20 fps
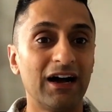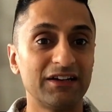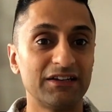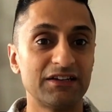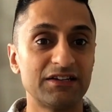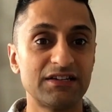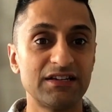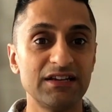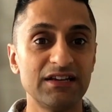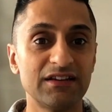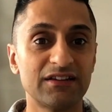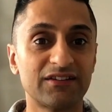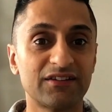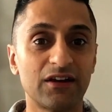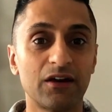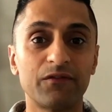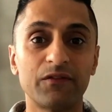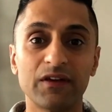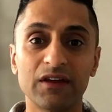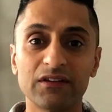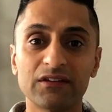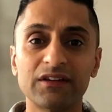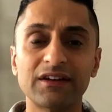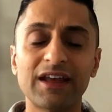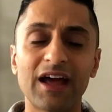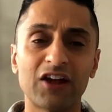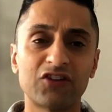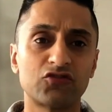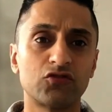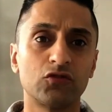The tea itself is a
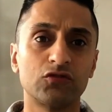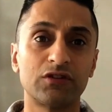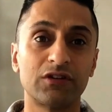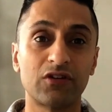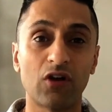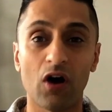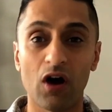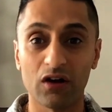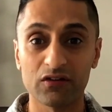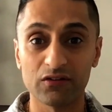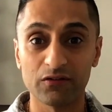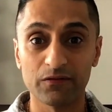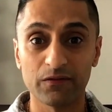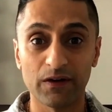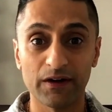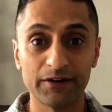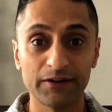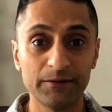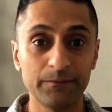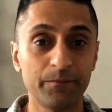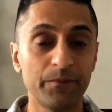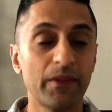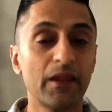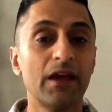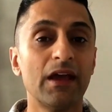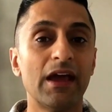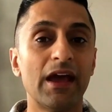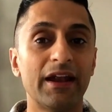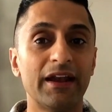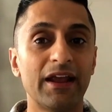natural detoxifier
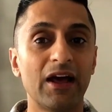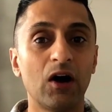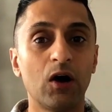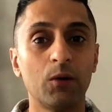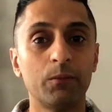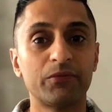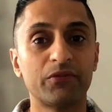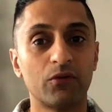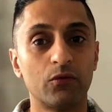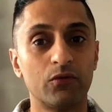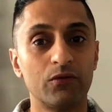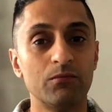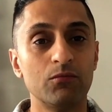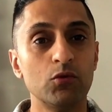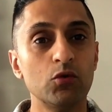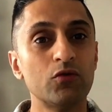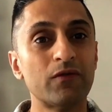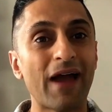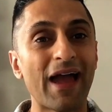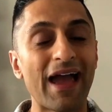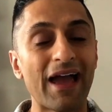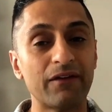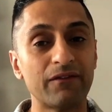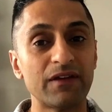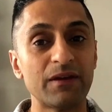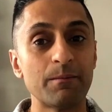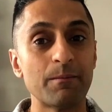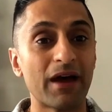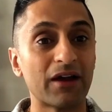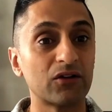and helps remove
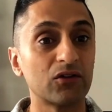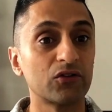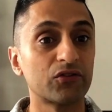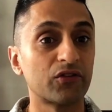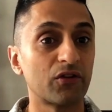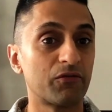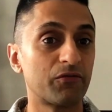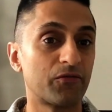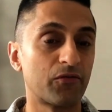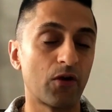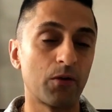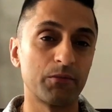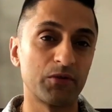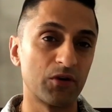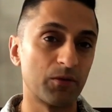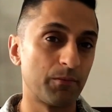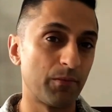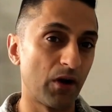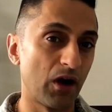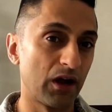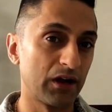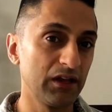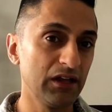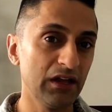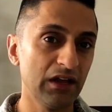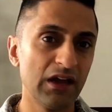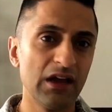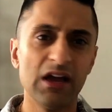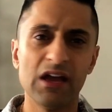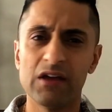heavy metals from your
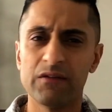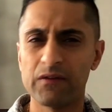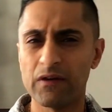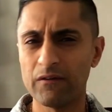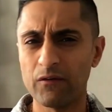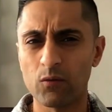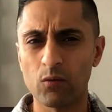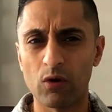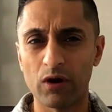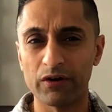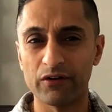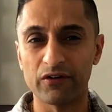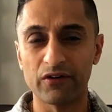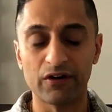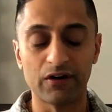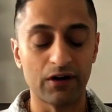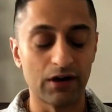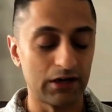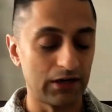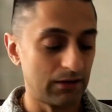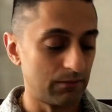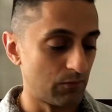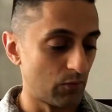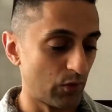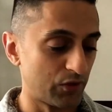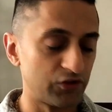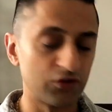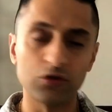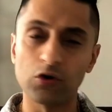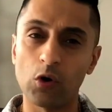body. If you ever wonder,
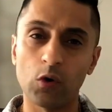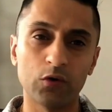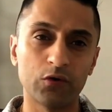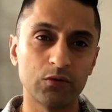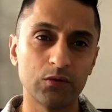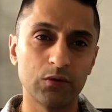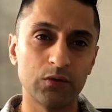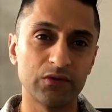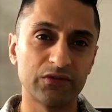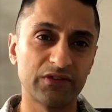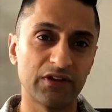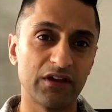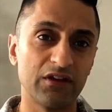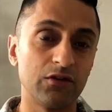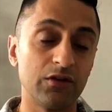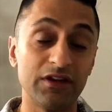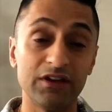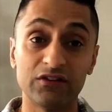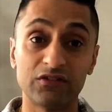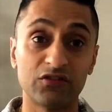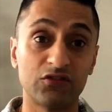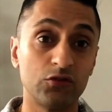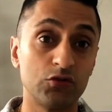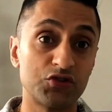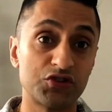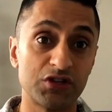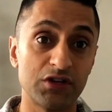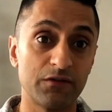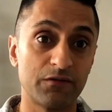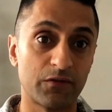when you go to, say, you eat
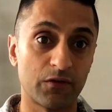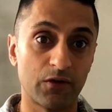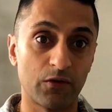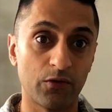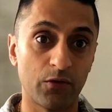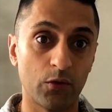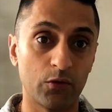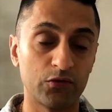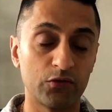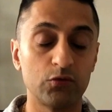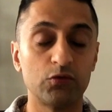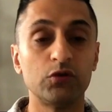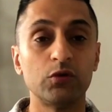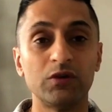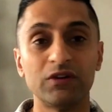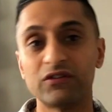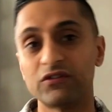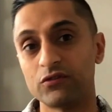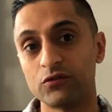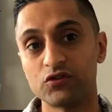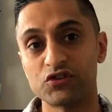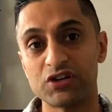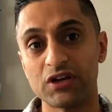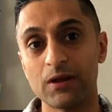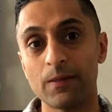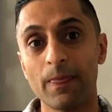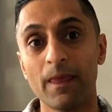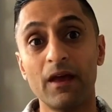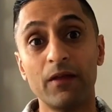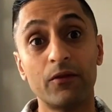sushi, for those who do eat
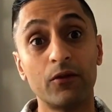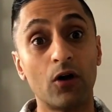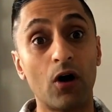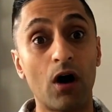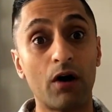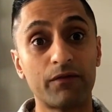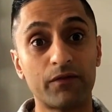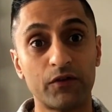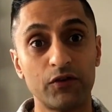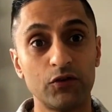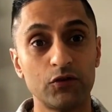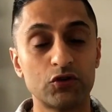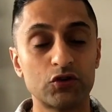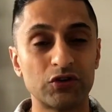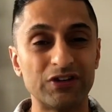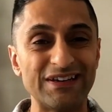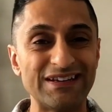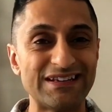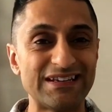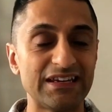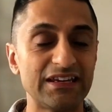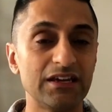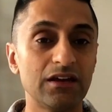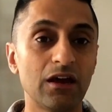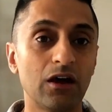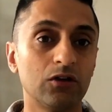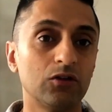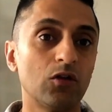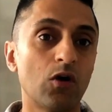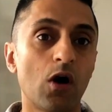sushi, they'll offer you green
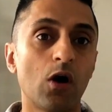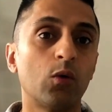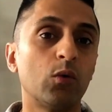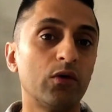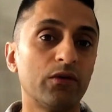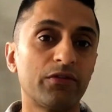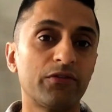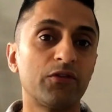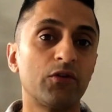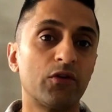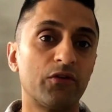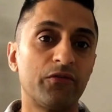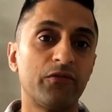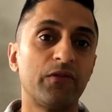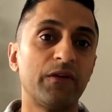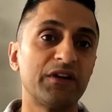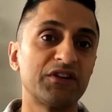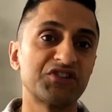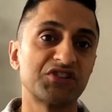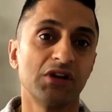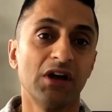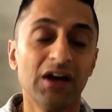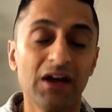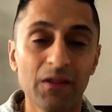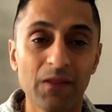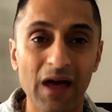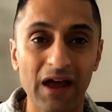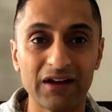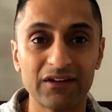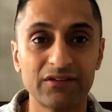tea along with your fish.
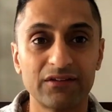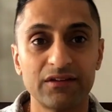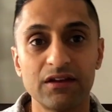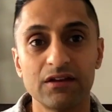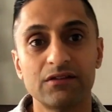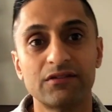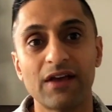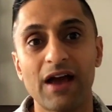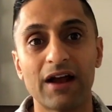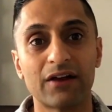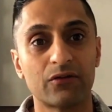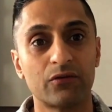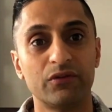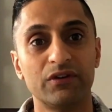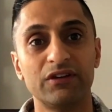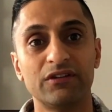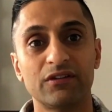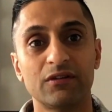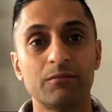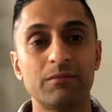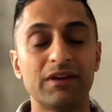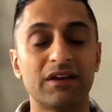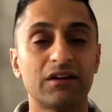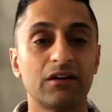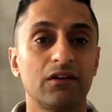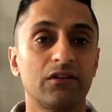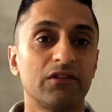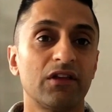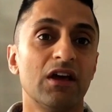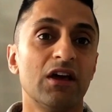That is the exact reason,
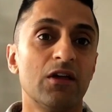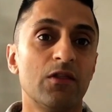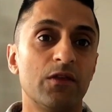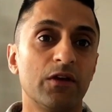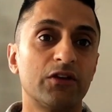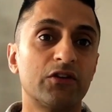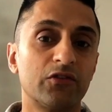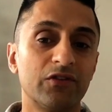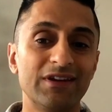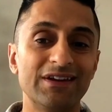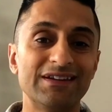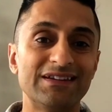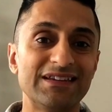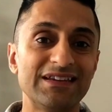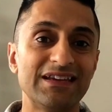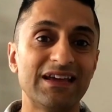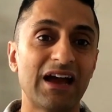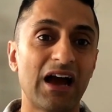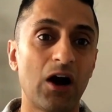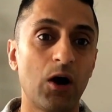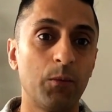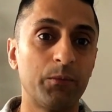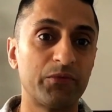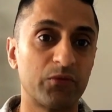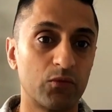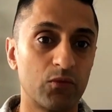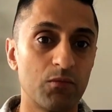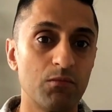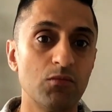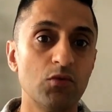because the green tea
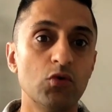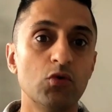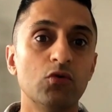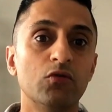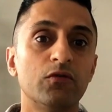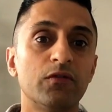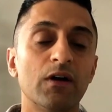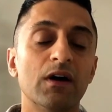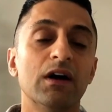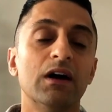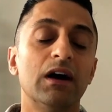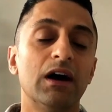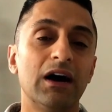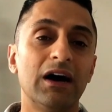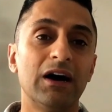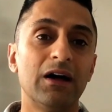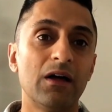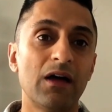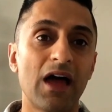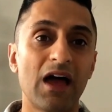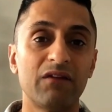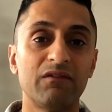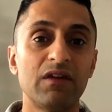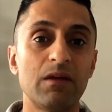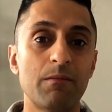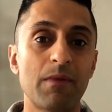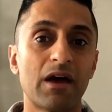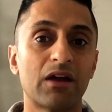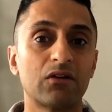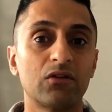helps remove
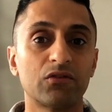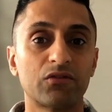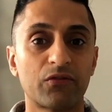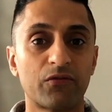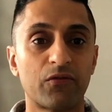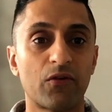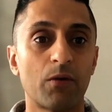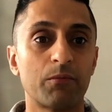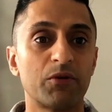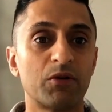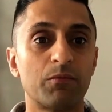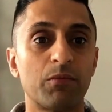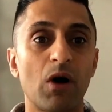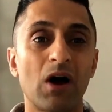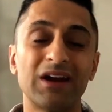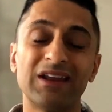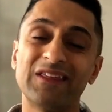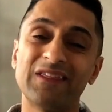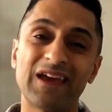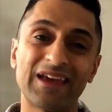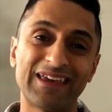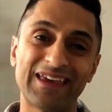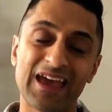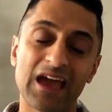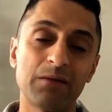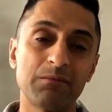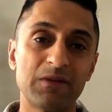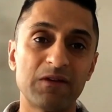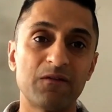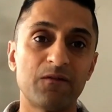heavy metals from your body that
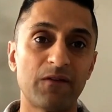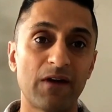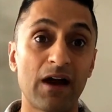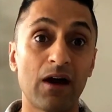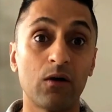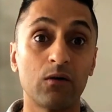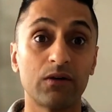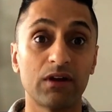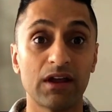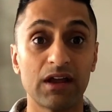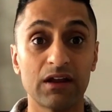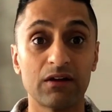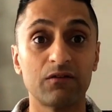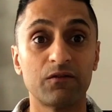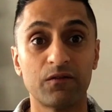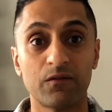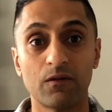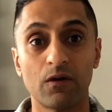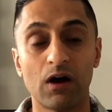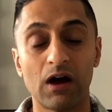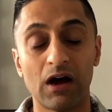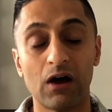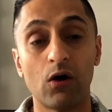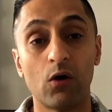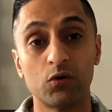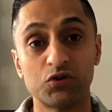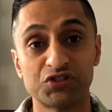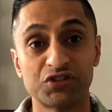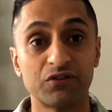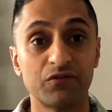can be found in
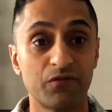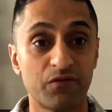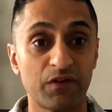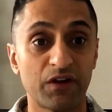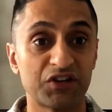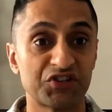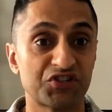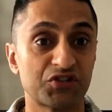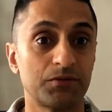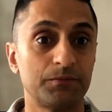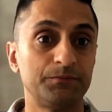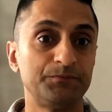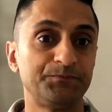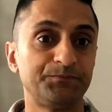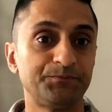ocean fish.